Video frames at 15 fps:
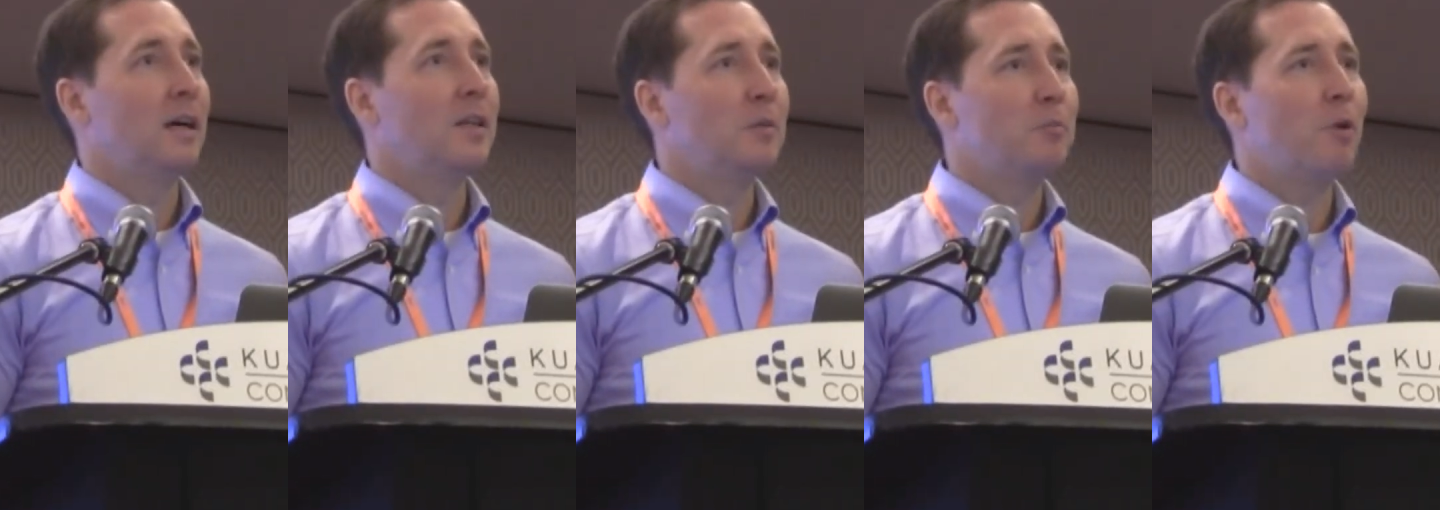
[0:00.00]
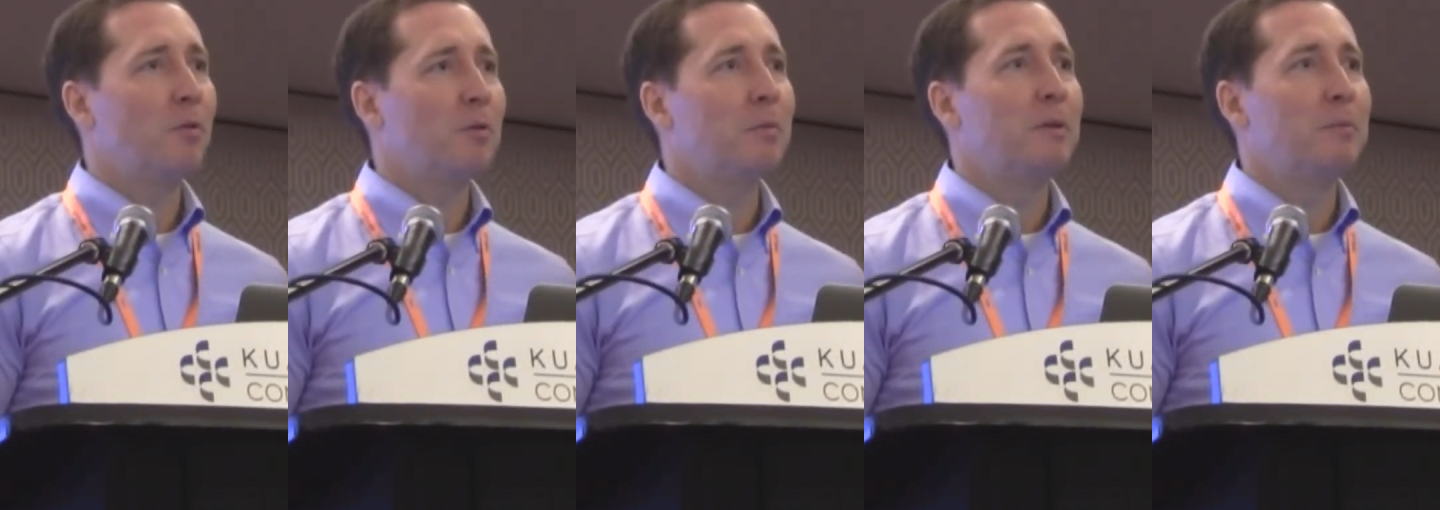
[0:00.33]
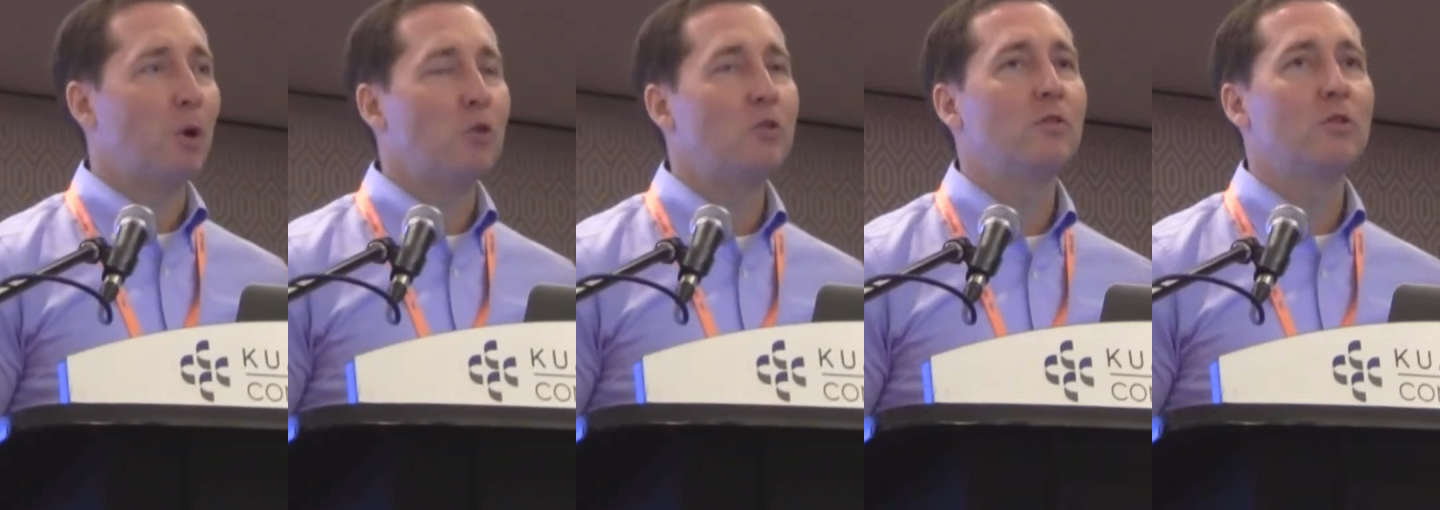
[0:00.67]
I think probably
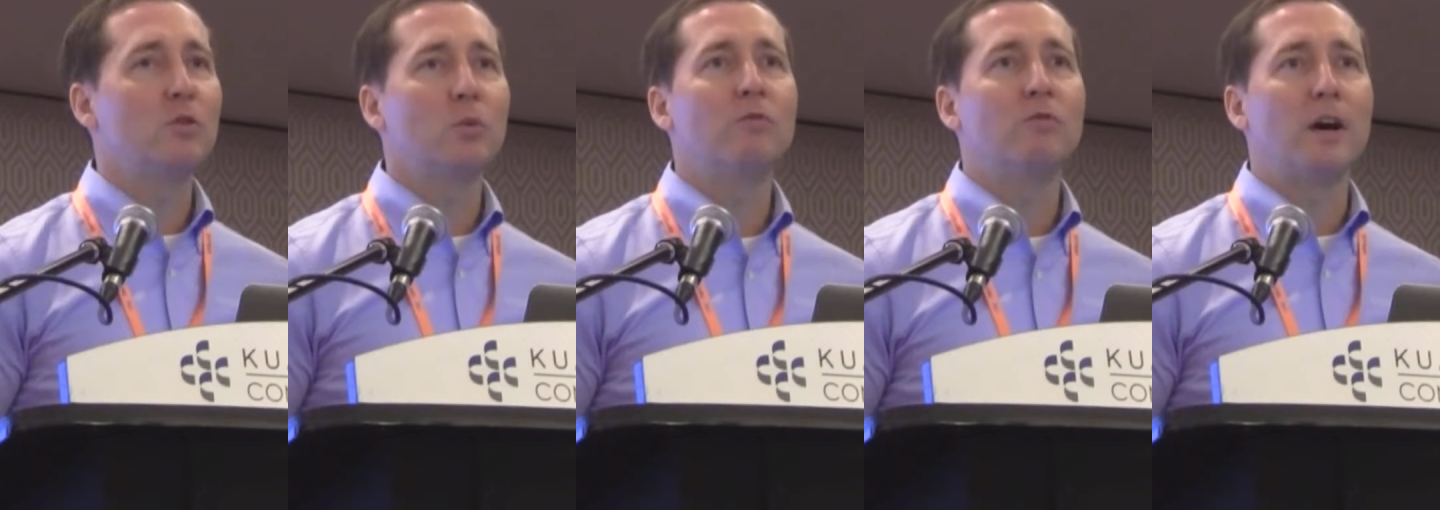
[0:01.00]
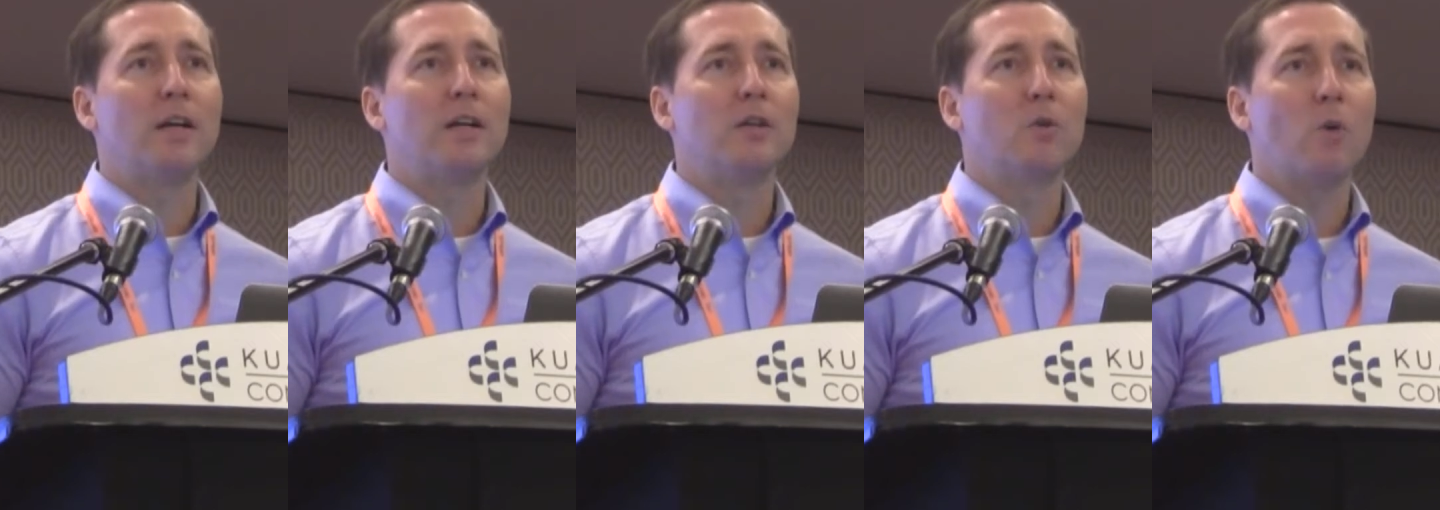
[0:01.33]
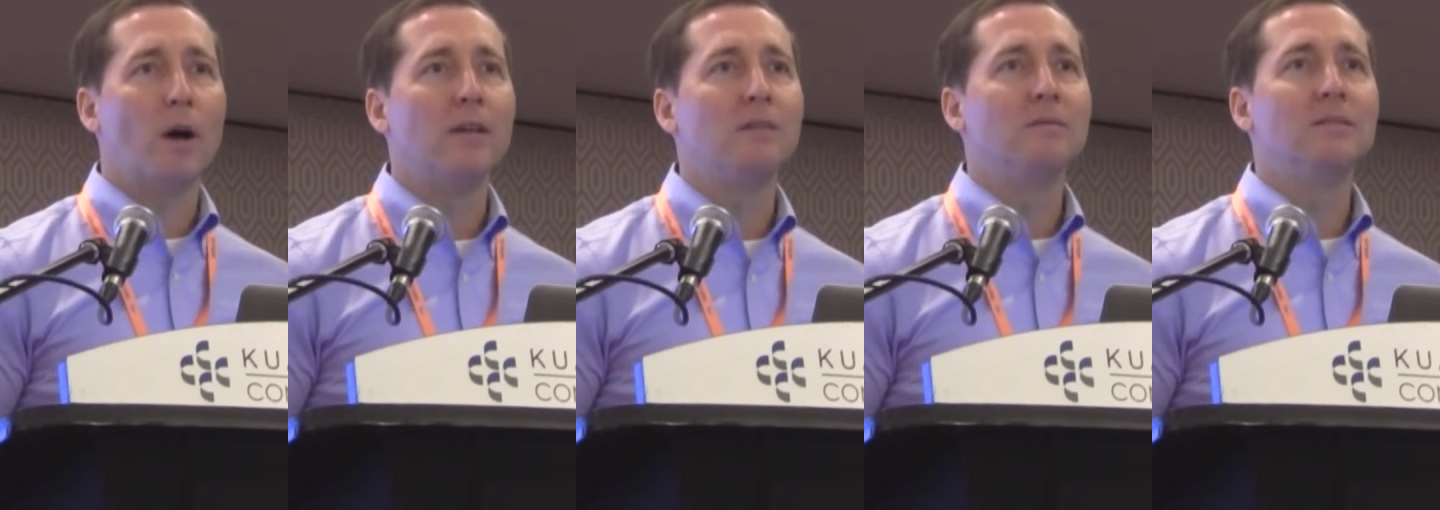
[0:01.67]
most of us would find it
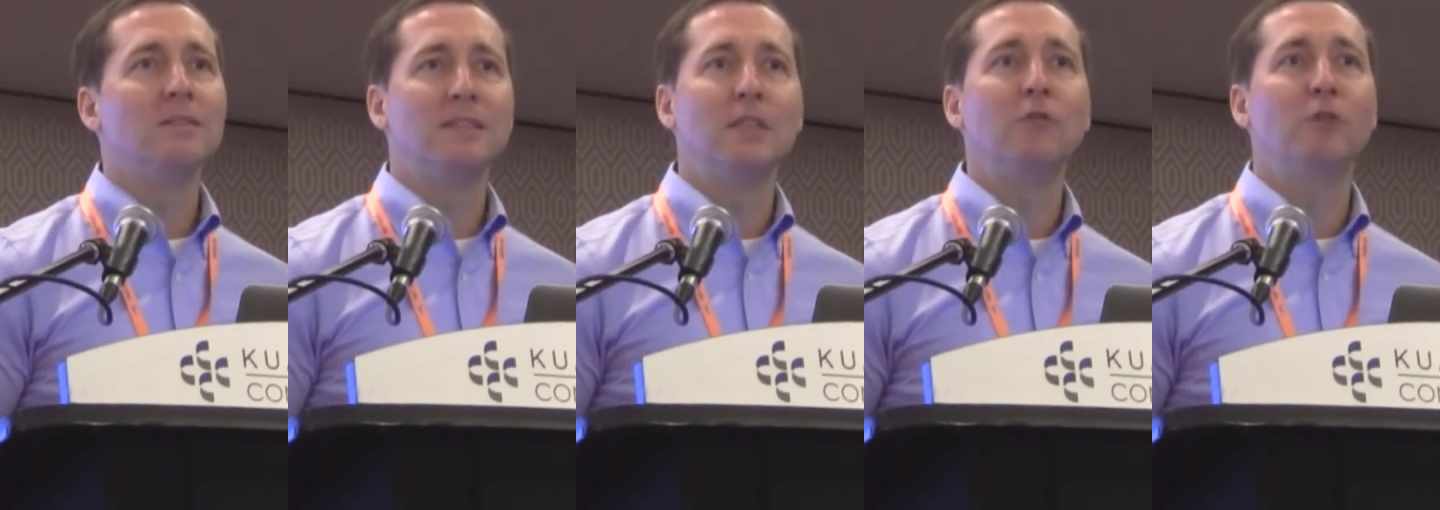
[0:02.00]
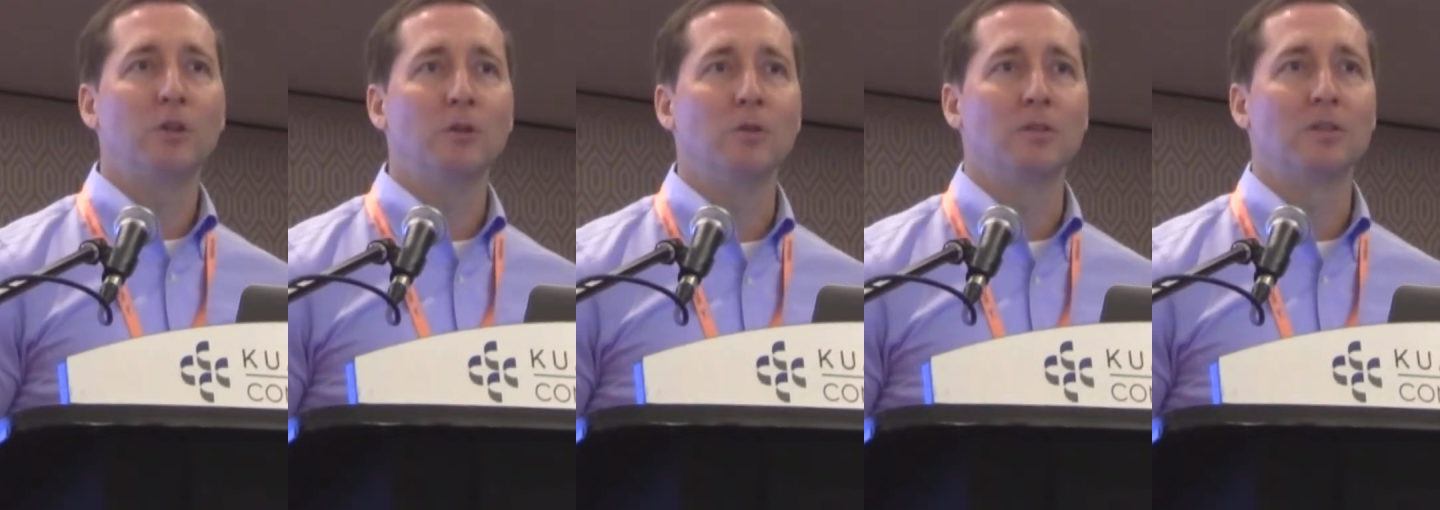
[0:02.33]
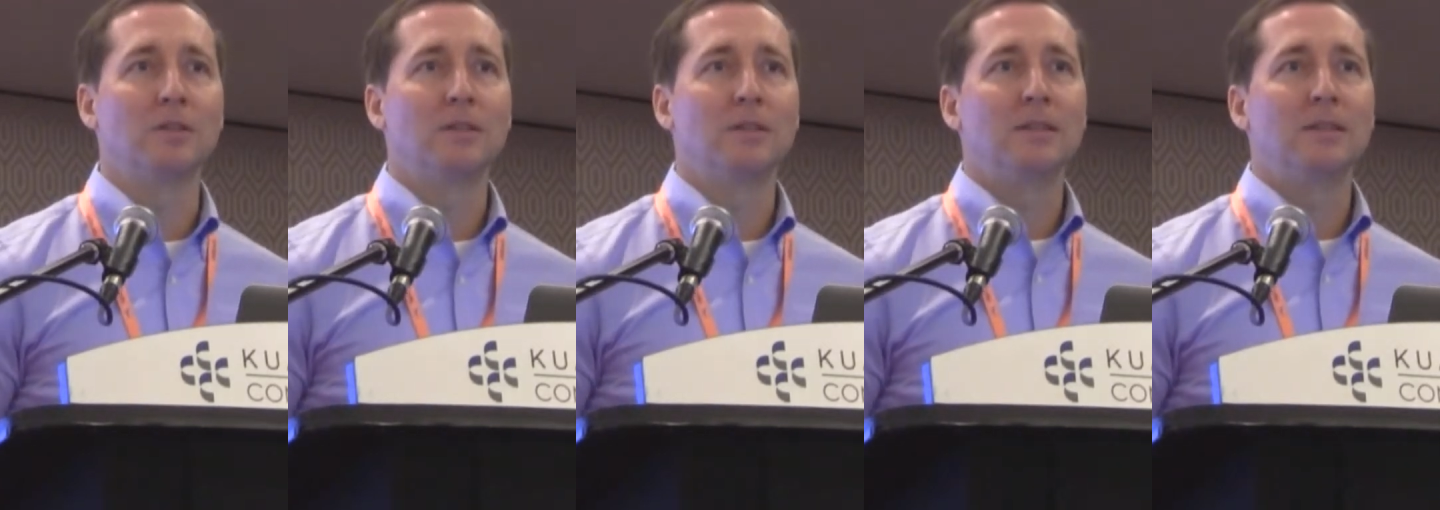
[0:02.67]
quite difficult.